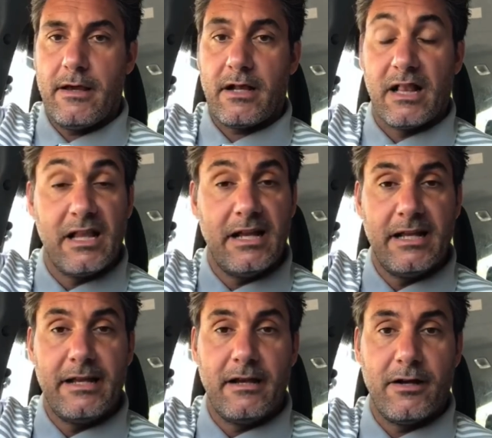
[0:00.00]

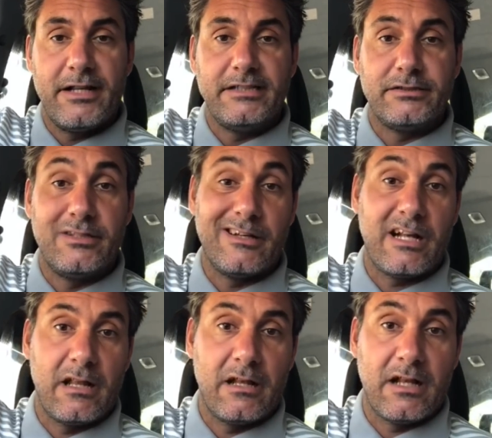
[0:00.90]
Clearly, I need
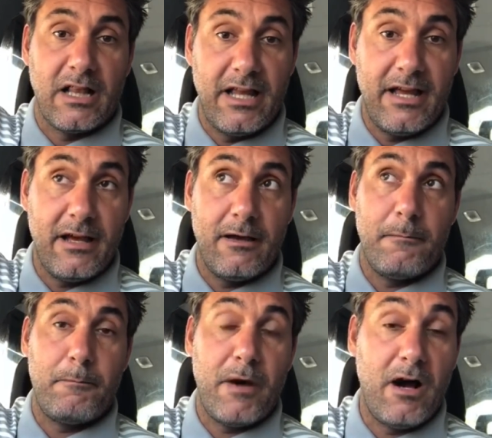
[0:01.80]
clear
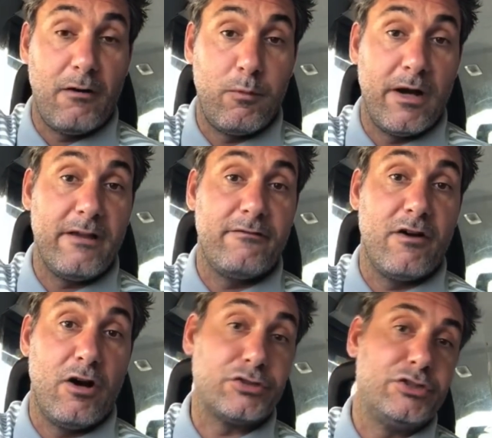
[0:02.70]
pathway for
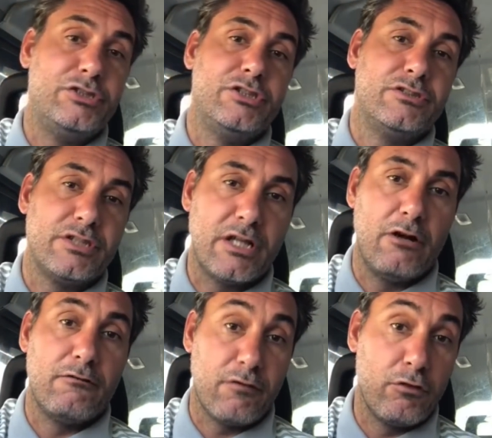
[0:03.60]
oxygen to
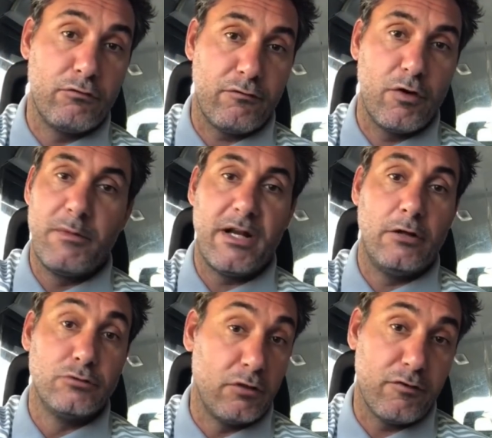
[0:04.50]
go through my
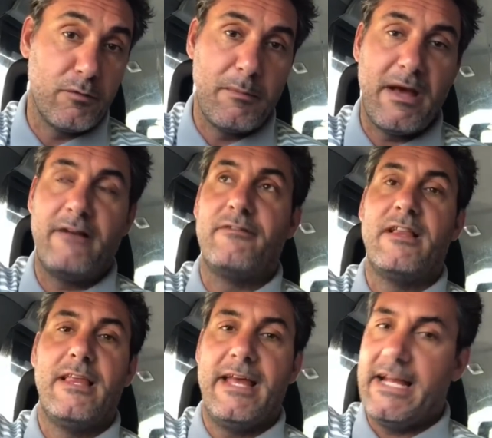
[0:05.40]
nose or through my mouth
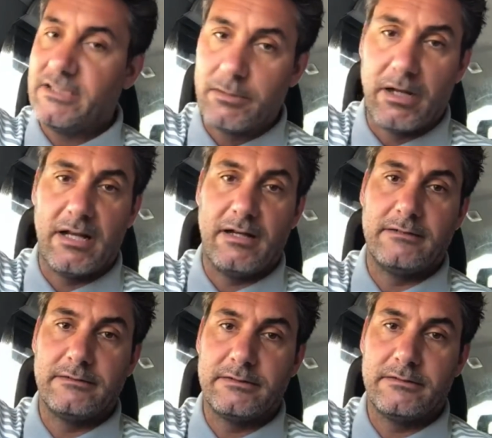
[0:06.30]
into my
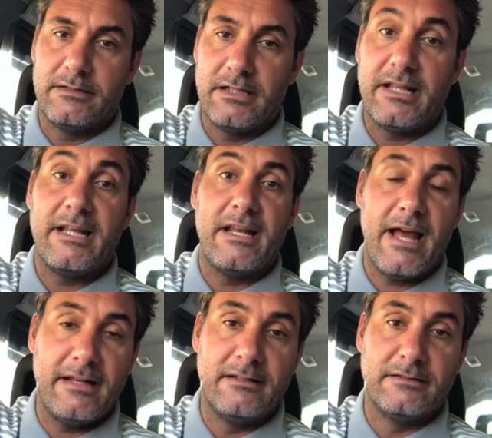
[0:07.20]
lungs, that then
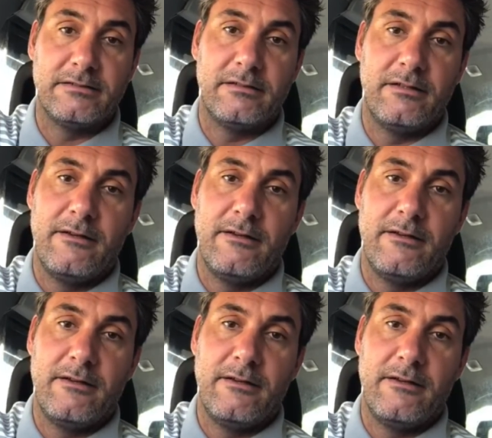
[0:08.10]
enters